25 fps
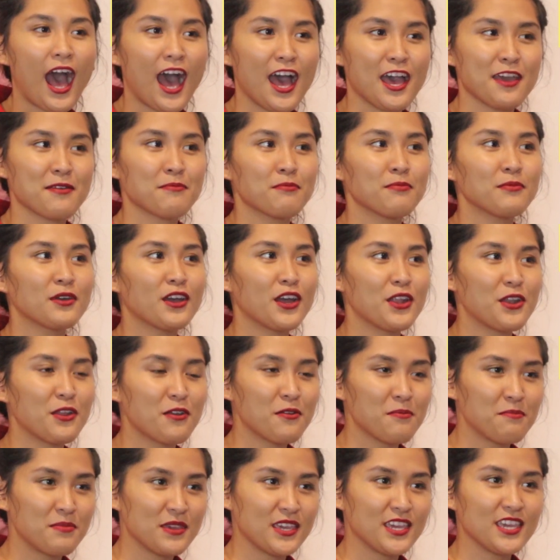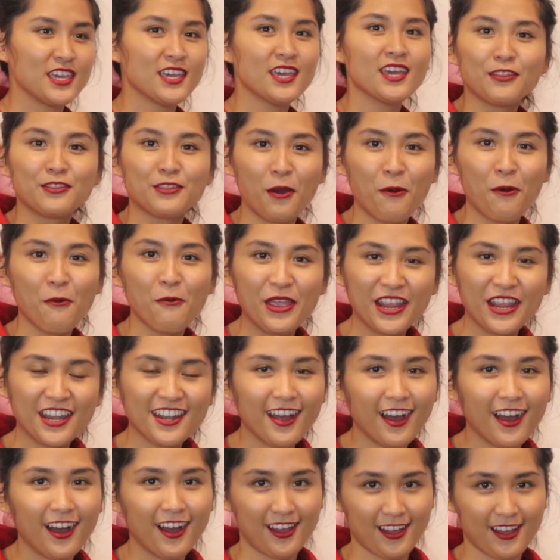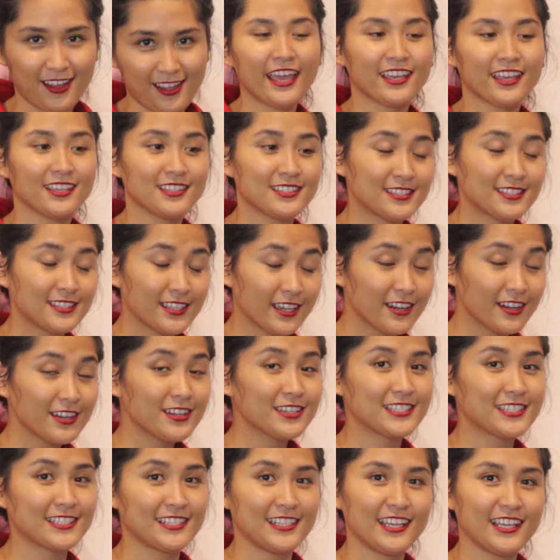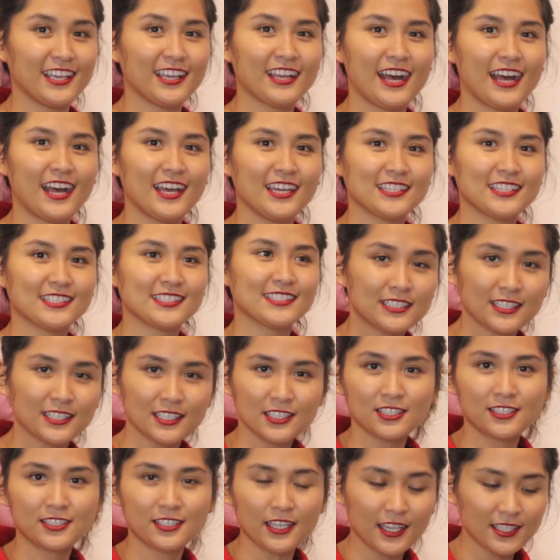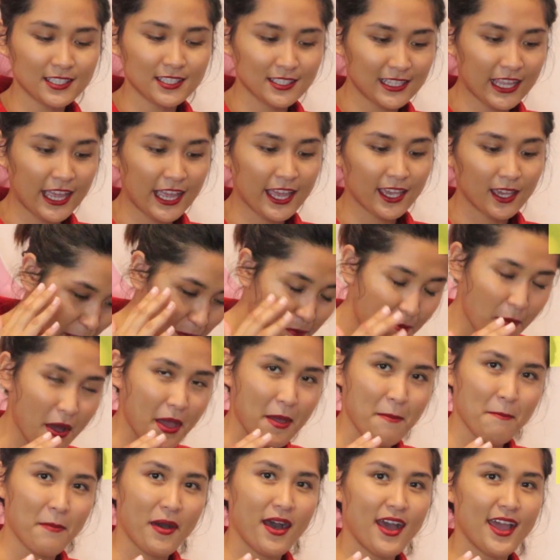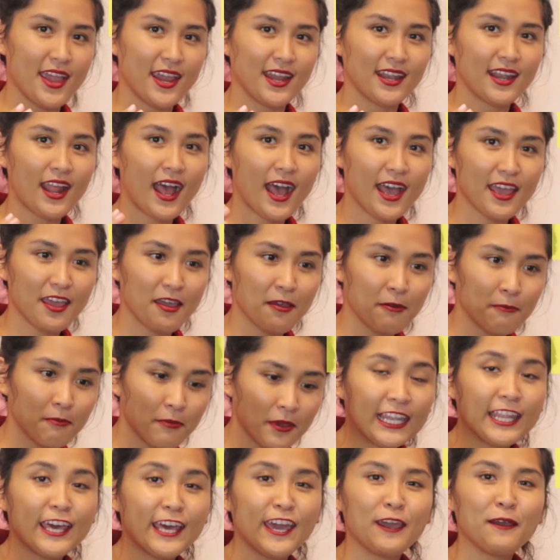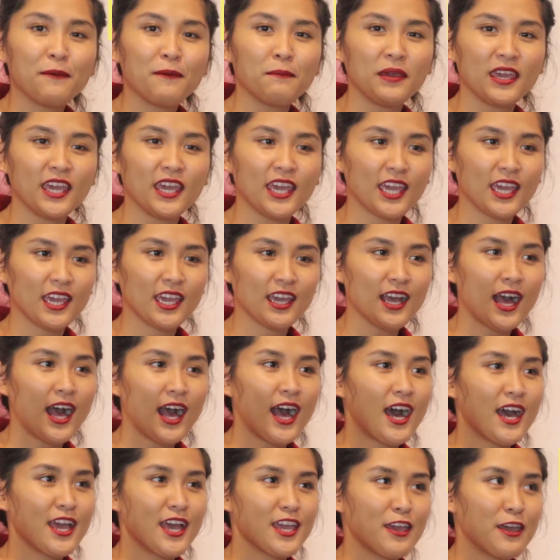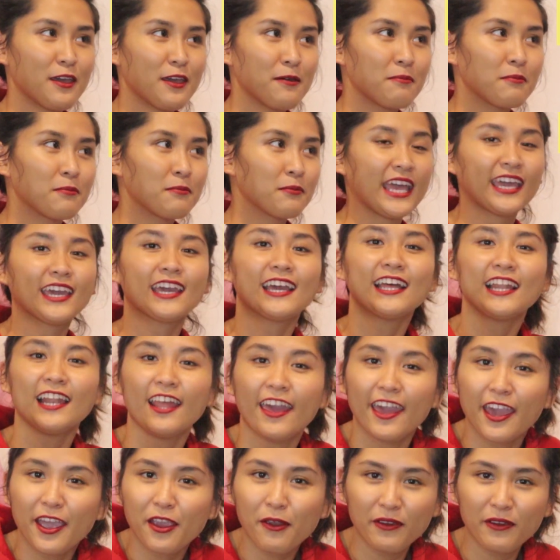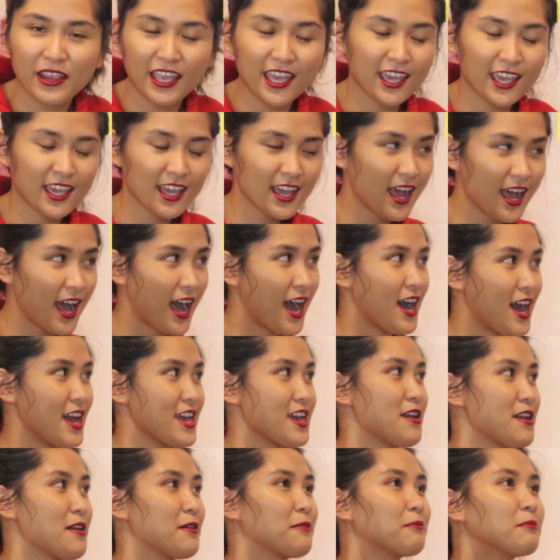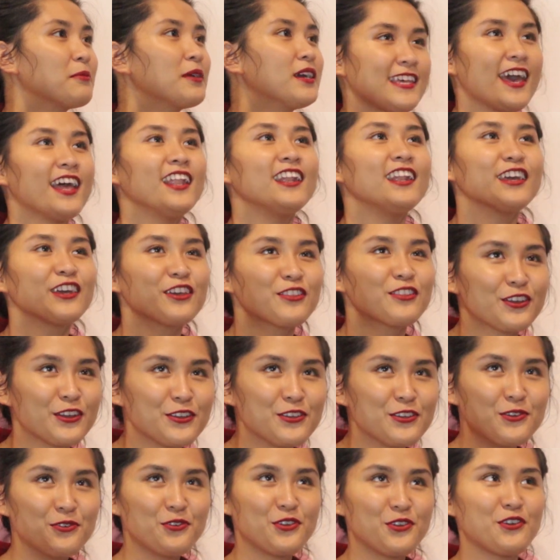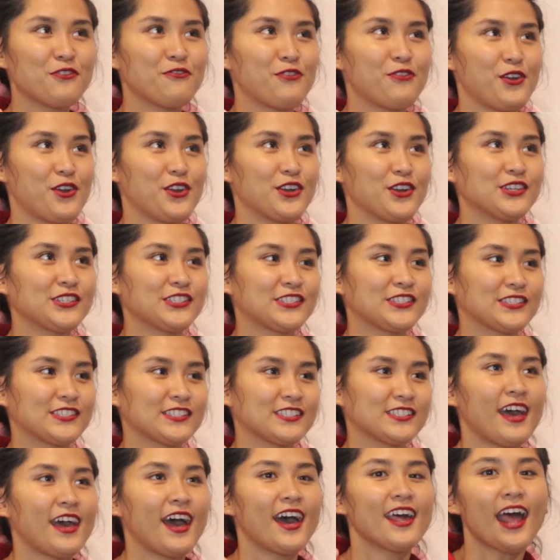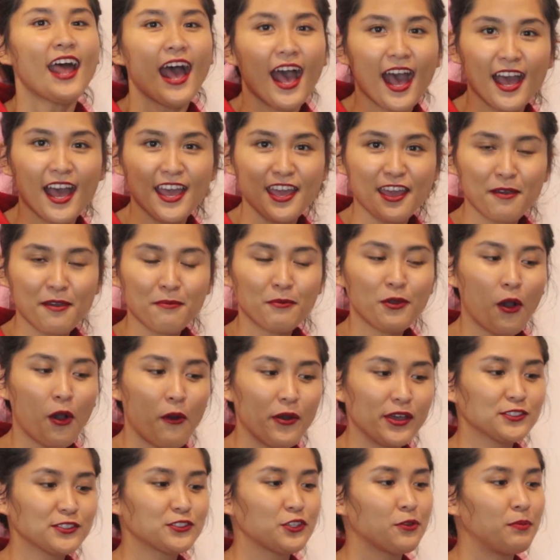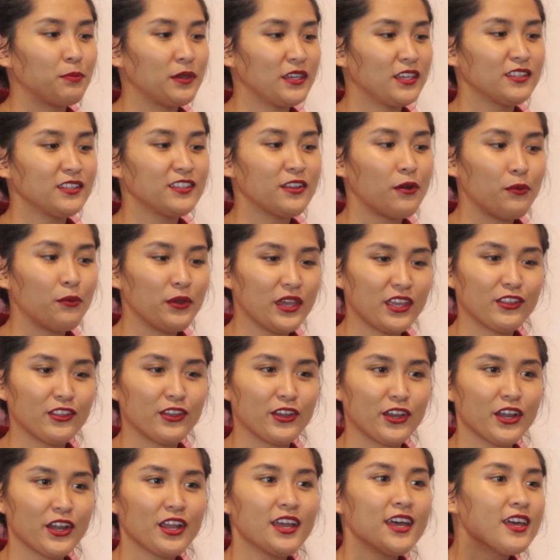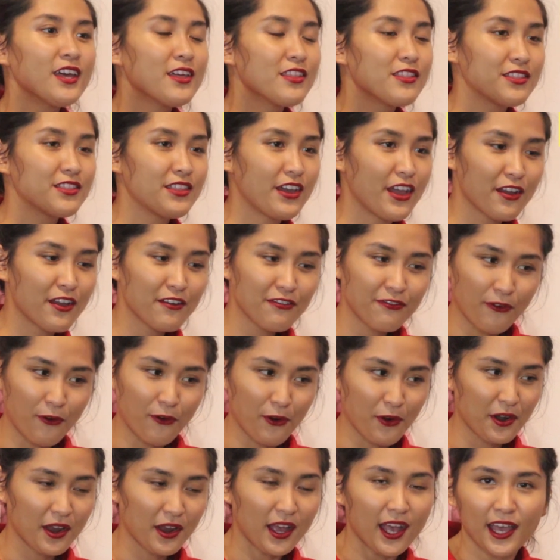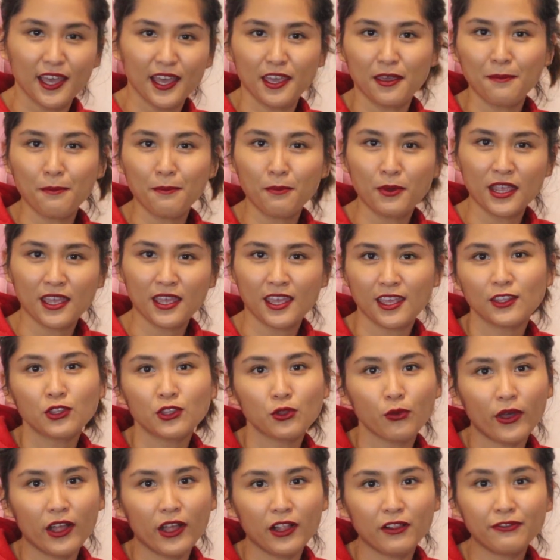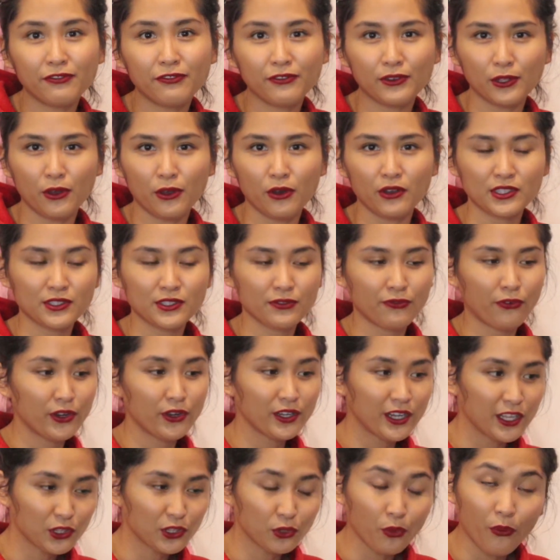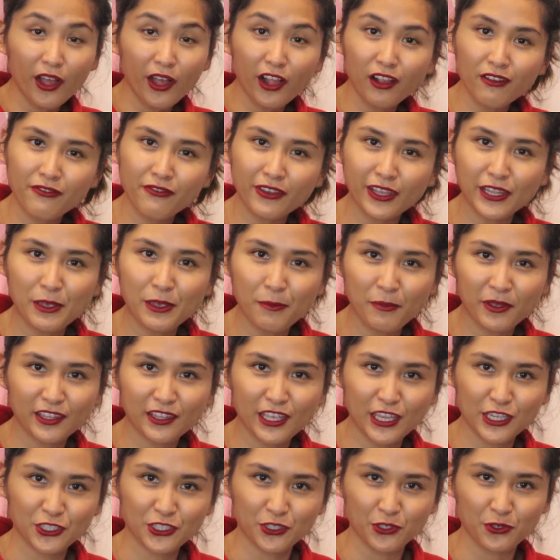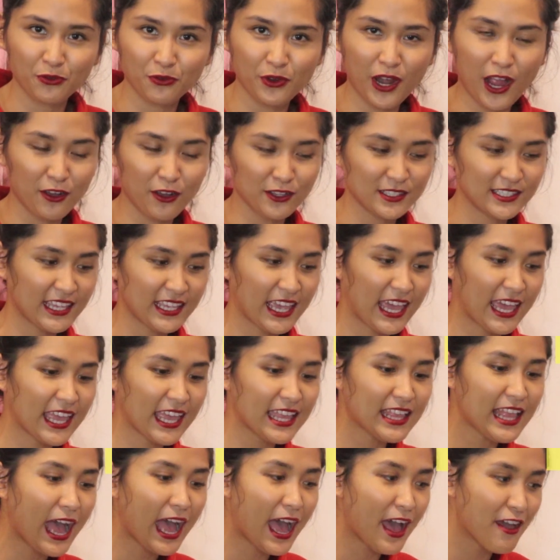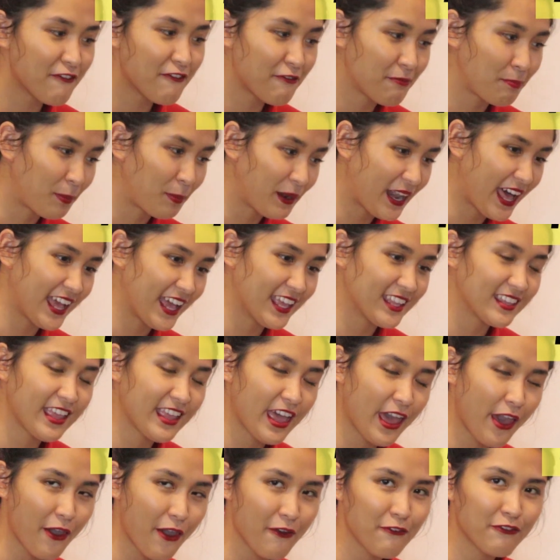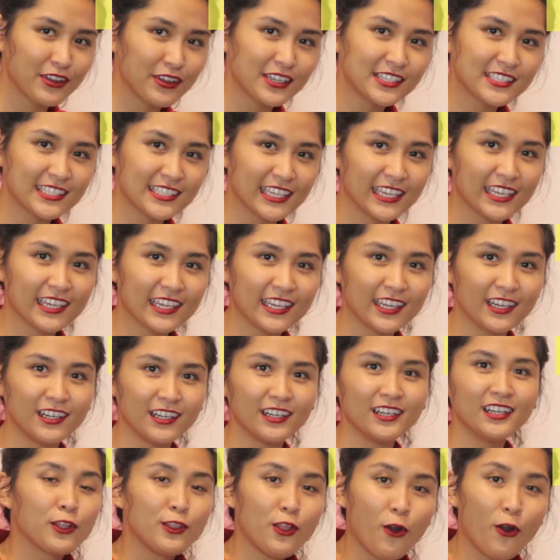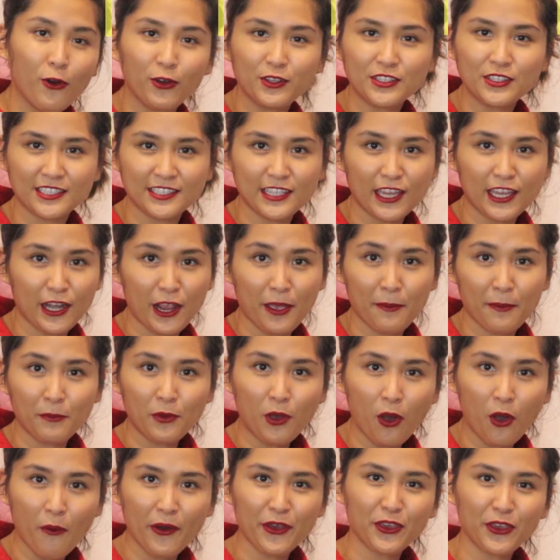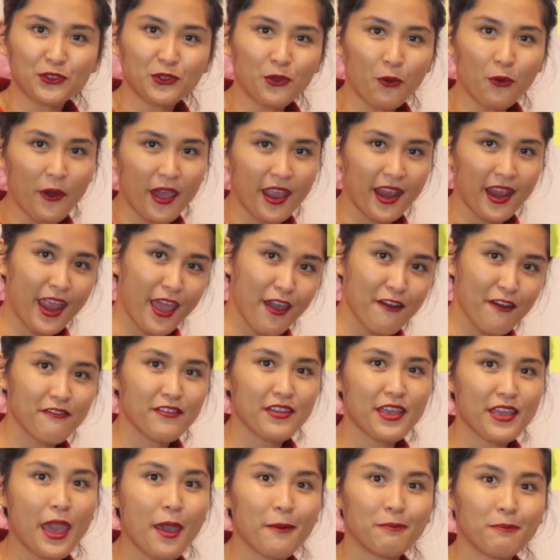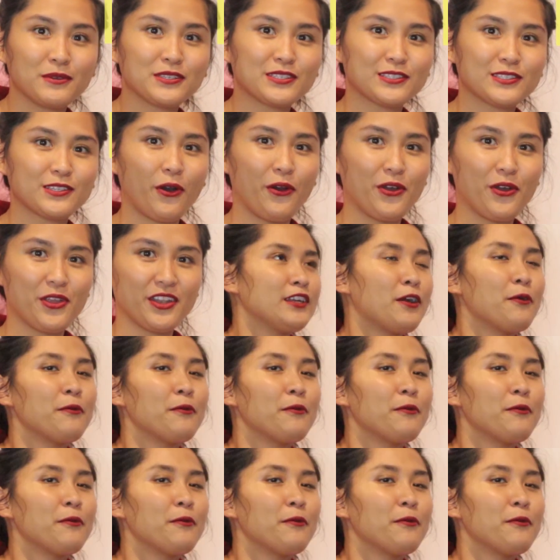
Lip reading: I'm gonna be the winner. Like, seriously, guys, this is just like in my mind. I am claiming, I am declaring, I am telling the universe that I am going to be the winner. Therefore, I am bringing 12 clothes for the 12 elimination rounds, and I've planned every single clothes that I'm going to wear every episode.